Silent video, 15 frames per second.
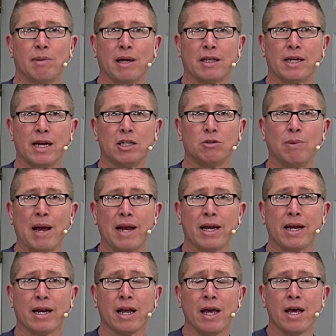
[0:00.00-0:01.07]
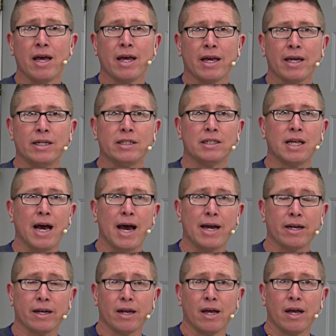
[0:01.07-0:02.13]
about the edge banding is
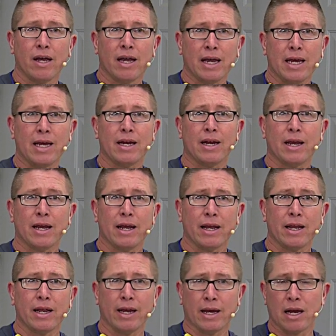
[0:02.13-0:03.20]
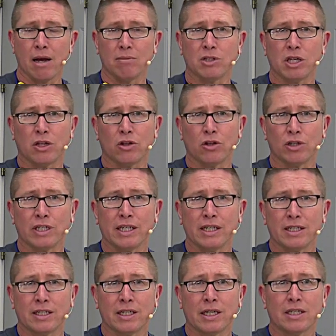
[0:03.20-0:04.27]
that it comes in
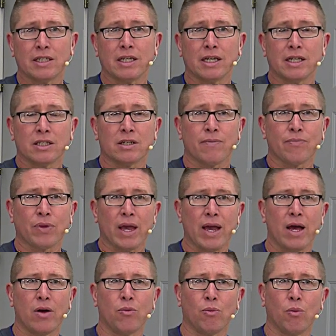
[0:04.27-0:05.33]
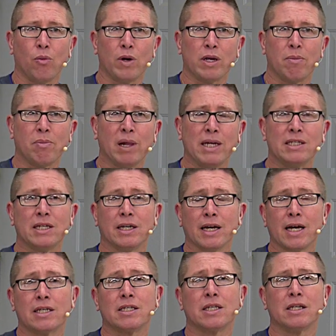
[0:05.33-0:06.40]
13/16. And when you place it
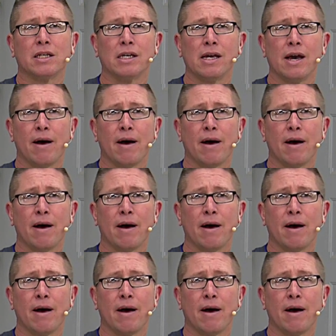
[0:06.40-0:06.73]
next to the